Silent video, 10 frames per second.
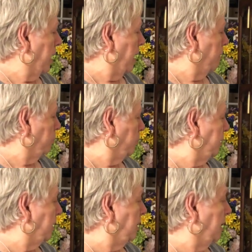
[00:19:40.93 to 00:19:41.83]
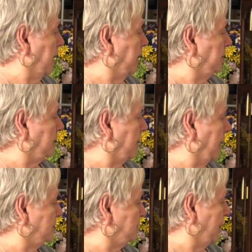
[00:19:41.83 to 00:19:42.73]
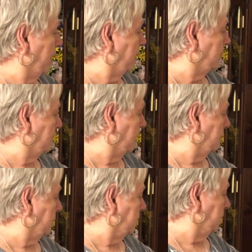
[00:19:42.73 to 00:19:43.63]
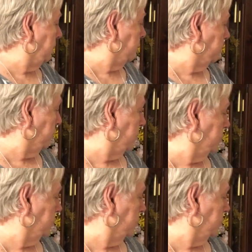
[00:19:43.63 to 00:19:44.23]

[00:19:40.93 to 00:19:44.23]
I really like it. I sat it down in here